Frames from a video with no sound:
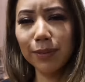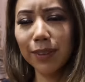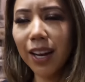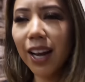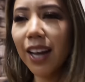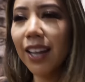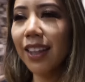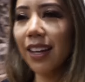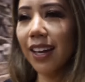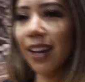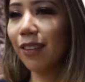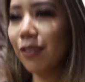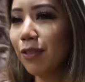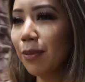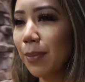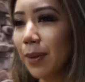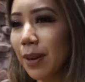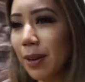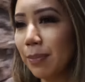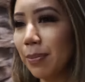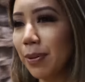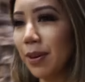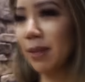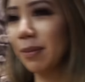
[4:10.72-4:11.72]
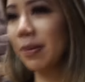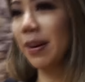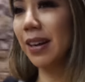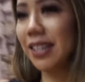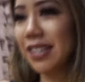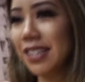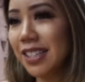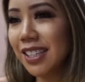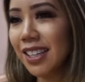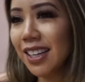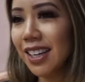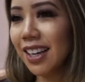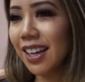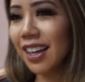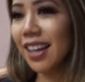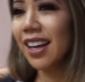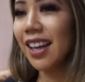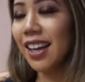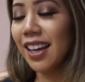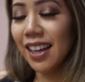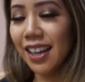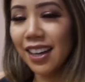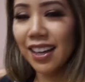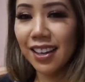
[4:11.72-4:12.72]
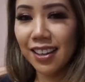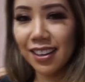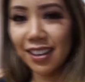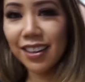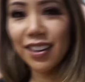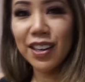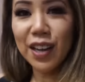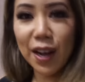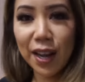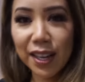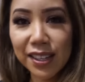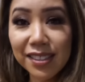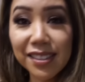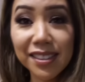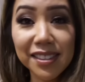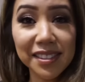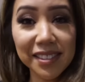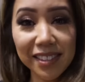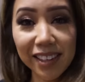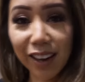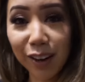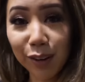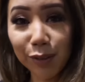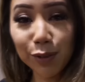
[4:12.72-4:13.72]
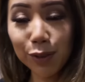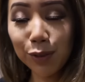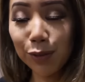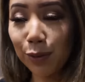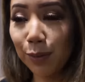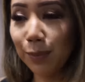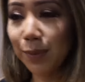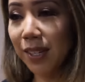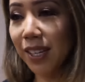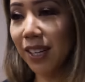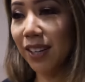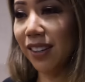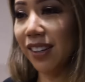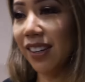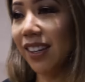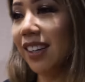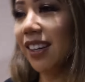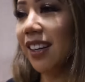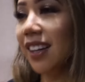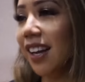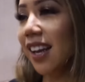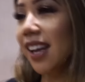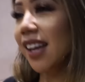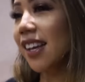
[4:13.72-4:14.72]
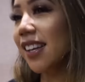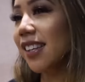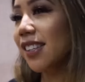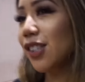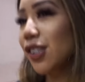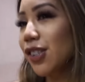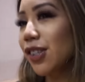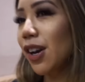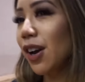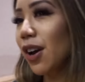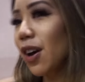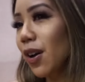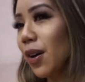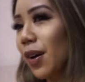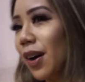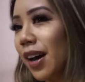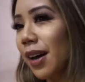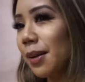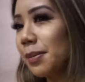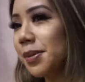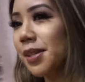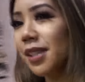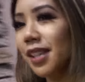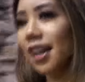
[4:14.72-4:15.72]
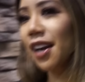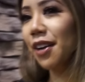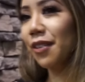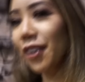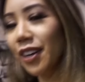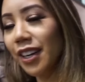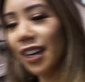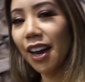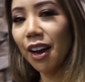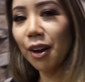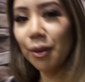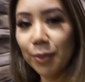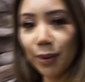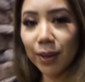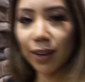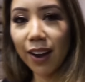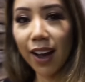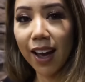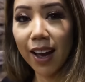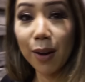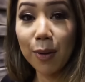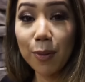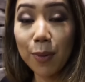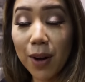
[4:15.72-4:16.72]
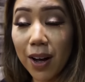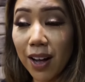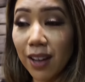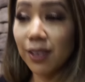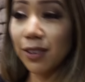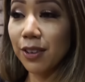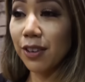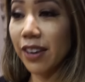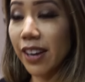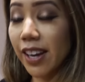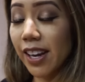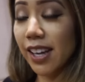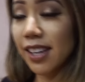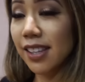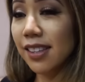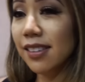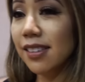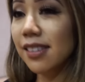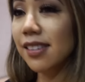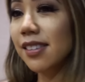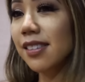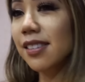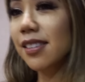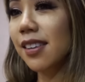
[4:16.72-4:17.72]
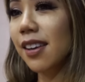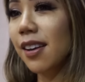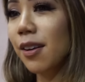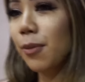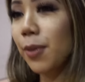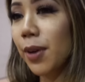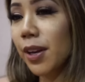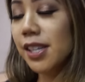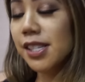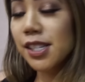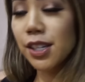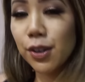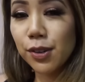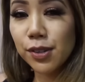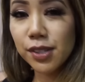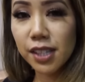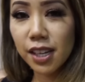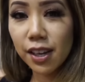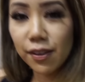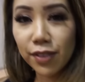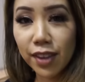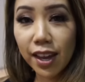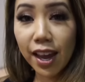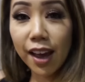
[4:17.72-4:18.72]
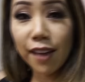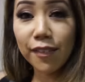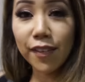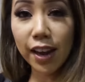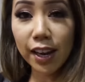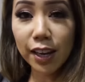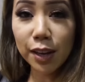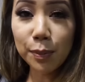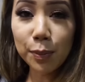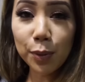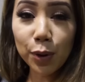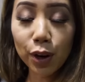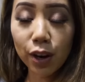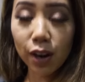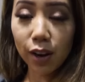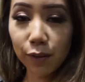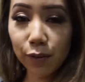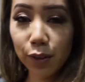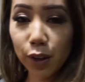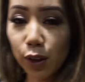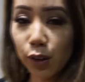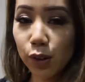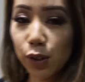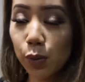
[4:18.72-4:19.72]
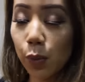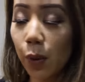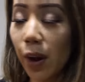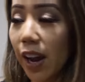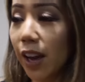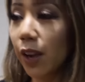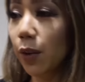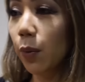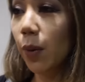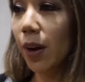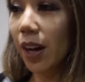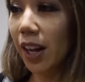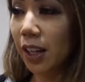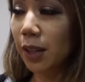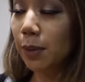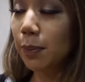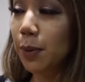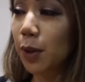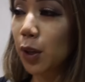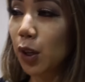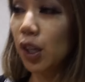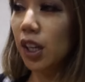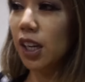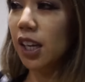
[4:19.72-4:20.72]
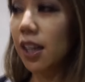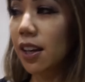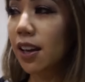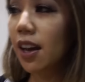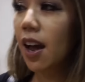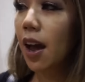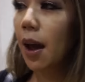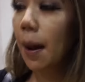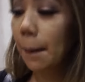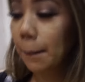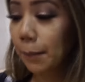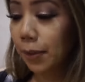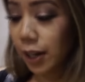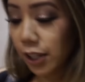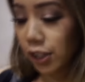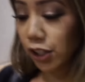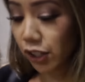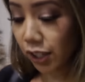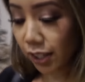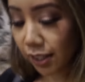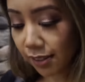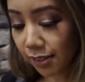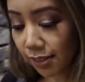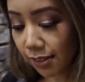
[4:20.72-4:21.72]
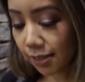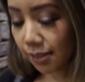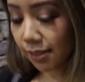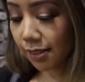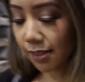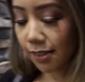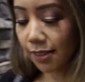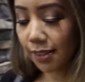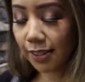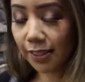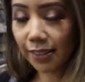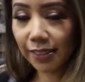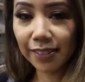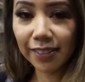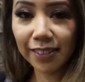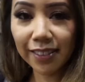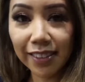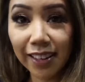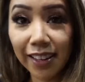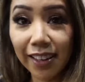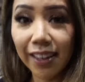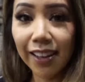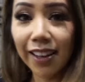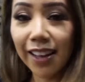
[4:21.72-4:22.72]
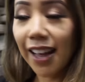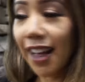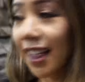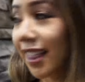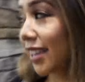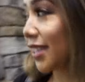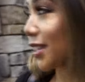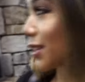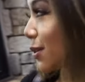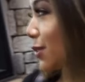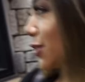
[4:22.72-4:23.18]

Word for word: Yeah, I think everybody pretty much got stuffed from dinner. So Hubs and I right now, we are at Walgreens. I wanted to go see if they have any more of those Wet and Wild Beauty brushes. Let's